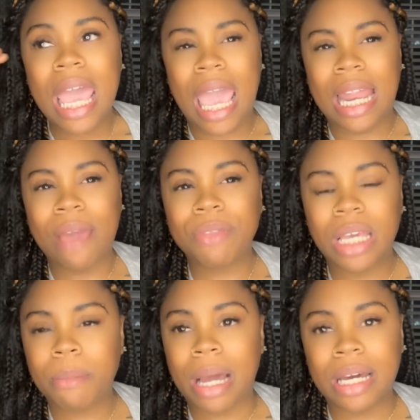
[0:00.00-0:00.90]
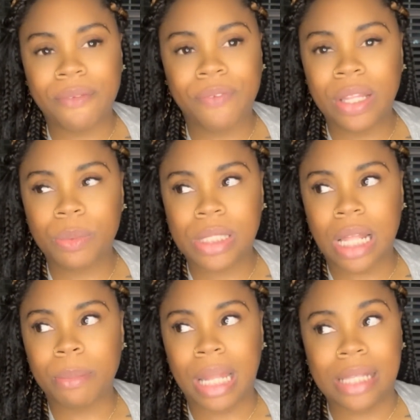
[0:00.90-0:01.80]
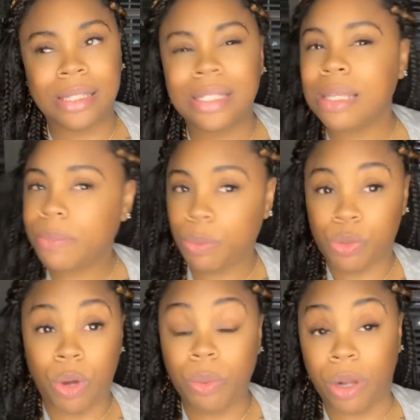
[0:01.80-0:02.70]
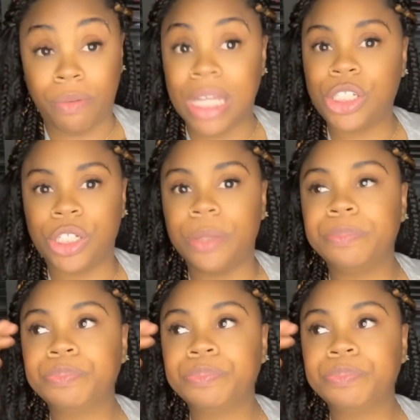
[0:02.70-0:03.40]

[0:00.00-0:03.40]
And everything in my gut feeling was telling me, like, just something was wrong with our relationship.